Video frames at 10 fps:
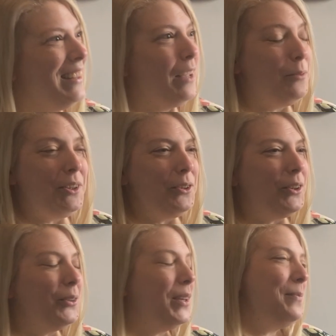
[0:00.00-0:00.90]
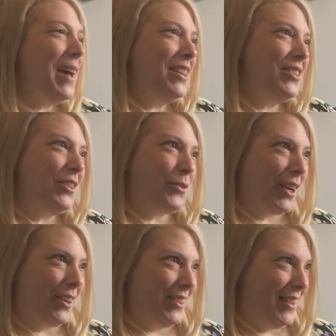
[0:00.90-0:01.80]
You can only imagine the
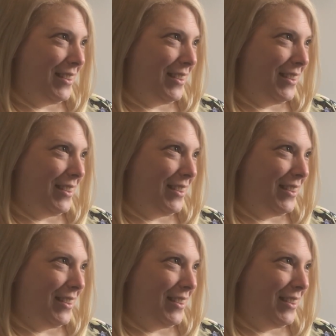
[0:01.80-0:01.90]
triggers that